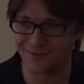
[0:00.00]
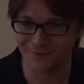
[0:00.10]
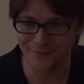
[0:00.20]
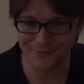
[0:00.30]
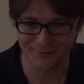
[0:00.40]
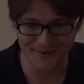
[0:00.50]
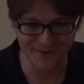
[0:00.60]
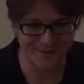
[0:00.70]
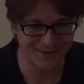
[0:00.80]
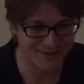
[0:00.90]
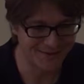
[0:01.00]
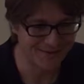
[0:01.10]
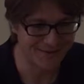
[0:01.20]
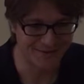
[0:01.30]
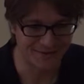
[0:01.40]
so to say,
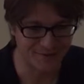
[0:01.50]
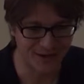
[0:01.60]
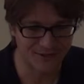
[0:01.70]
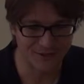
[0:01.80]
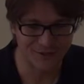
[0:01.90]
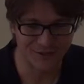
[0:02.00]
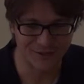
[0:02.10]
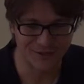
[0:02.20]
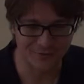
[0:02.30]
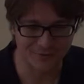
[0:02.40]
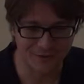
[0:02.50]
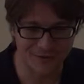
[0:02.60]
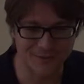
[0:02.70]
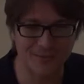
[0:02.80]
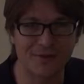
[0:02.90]
the advantages of
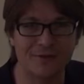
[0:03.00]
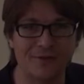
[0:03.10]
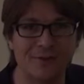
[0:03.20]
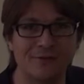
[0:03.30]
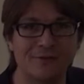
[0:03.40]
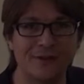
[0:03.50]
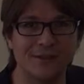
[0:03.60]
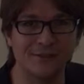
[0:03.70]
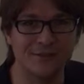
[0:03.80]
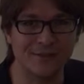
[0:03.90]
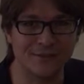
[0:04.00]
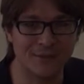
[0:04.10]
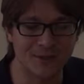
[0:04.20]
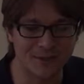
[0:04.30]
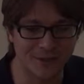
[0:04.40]
this method of
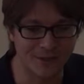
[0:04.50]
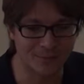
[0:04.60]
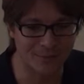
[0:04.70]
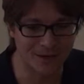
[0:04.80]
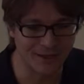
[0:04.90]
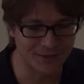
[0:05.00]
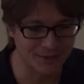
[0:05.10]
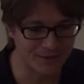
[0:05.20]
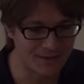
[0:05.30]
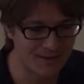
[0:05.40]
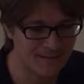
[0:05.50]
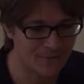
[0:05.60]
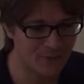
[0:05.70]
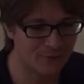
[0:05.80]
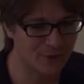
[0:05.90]
spatial interpolation.
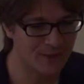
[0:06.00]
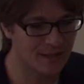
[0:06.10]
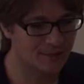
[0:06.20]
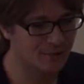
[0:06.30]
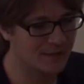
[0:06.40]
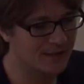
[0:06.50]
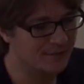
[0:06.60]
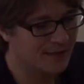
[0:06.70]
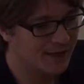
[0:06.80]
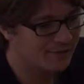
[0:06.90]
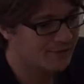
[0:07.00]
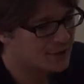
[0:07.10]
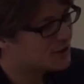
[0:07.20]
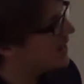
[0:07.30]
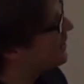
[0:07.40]
So for example, here we have the
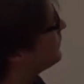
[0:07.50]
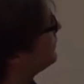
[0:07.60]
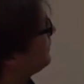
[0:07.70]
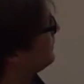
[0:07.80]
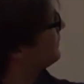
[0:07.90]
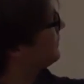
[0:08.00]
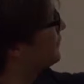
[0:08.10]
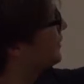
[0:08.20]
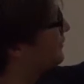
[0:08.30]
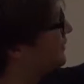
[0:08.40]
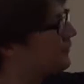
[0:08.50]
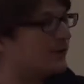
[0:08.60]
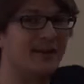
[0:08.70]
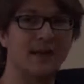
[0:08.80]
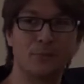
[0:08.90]
share, we have
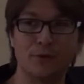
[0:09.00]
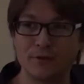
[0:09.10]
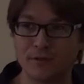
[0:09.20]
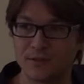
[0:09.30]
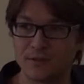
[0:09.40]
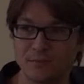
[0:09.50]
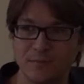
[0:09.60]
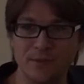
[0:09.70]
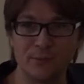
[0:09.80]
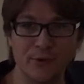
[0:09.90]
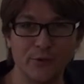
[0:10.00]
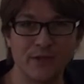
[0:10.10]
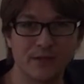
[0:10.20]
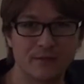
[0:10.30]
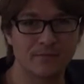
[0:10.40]
different neighborhoods in
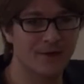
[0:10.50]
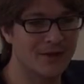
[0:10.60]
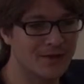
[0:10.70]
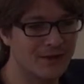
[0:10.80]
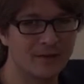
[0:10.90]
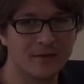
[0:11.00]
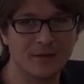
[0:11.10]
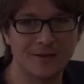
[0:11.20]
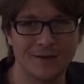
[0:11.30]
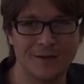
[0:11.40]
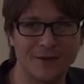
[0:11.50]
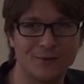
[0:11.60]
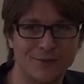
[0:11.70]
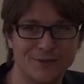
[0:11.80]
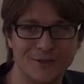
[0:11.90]
Munich, I think. It
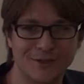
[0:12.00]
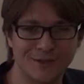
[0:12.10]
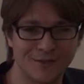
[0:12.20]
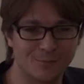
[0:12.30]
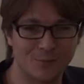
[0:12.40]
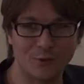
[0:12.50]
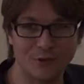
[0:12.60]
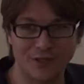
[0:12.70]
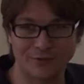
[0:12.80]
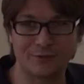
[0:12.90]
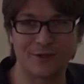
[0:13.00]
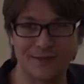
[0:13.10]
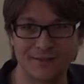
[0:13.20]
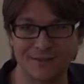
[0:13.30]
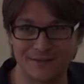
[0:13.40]
was a project
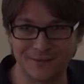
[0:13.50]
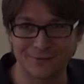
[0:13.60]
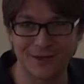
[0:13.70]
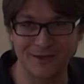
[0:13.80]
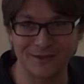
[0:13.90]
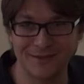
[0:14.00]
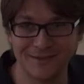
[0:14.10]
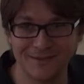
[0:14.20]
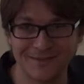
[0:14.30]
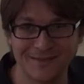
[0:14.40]
of Katrin.